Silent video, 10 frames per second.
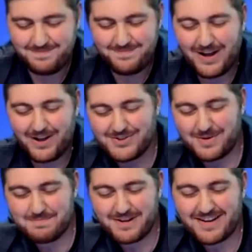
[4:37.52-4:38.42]
I'll
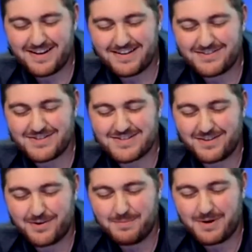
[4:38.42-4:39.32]
jump in just a
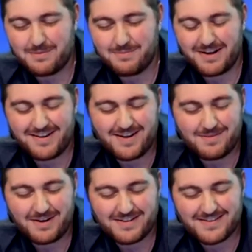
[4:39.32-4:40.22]
little bit
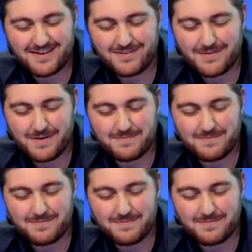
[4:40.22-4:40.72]
on myself.